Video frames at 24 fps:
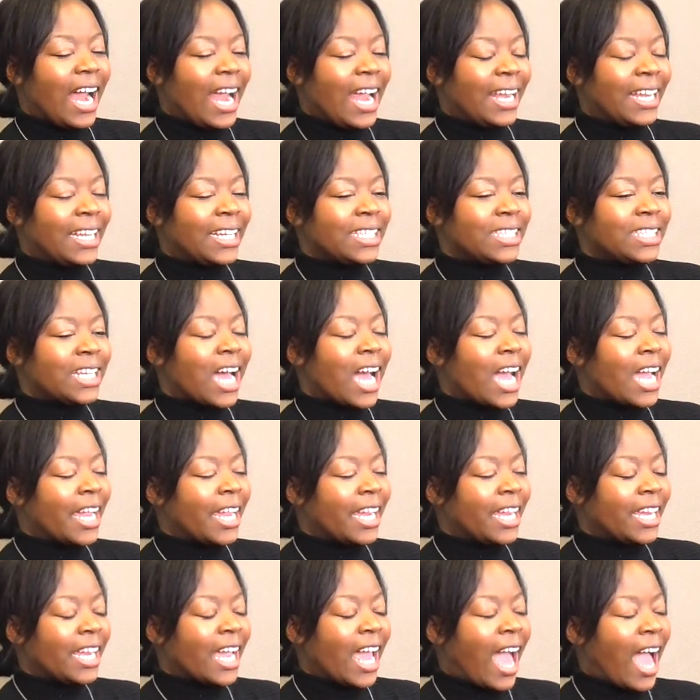And
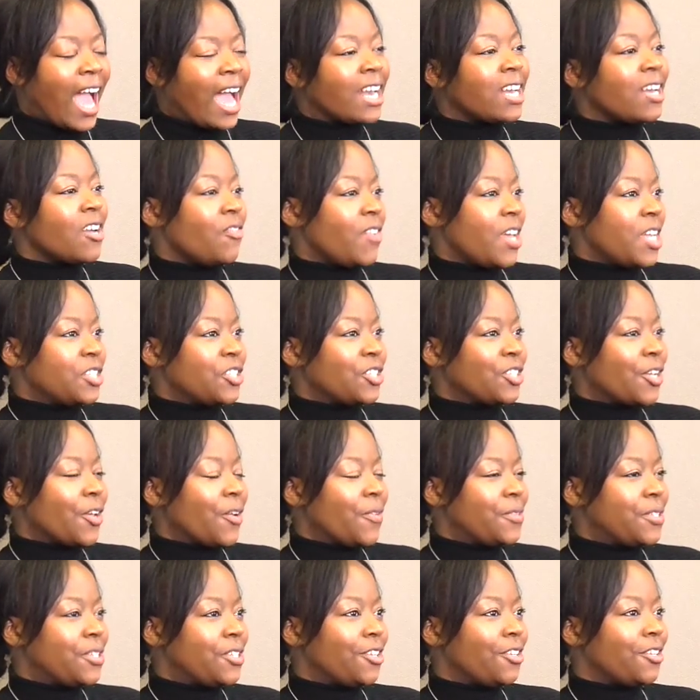I had an event to
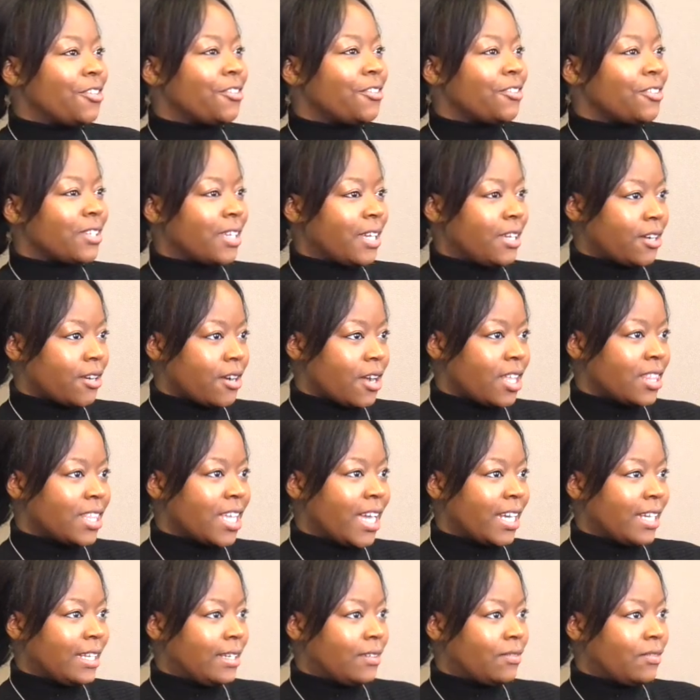go to later on
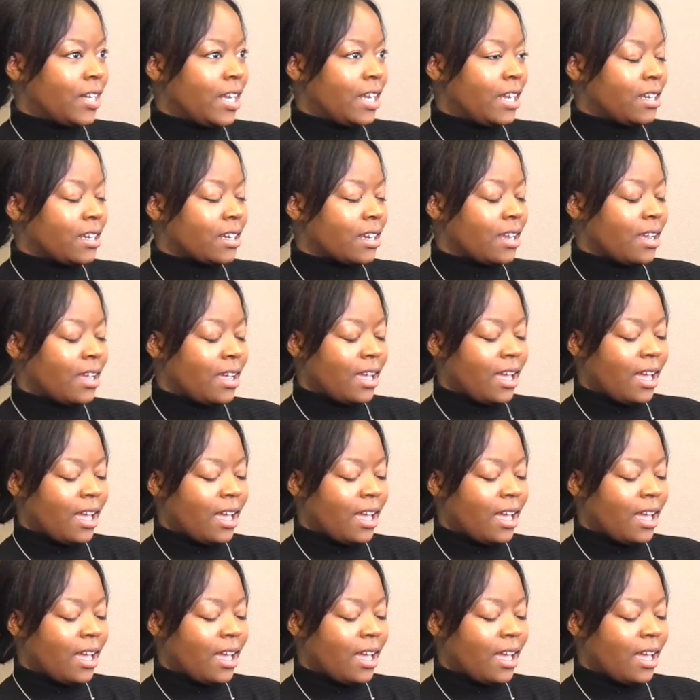that evening.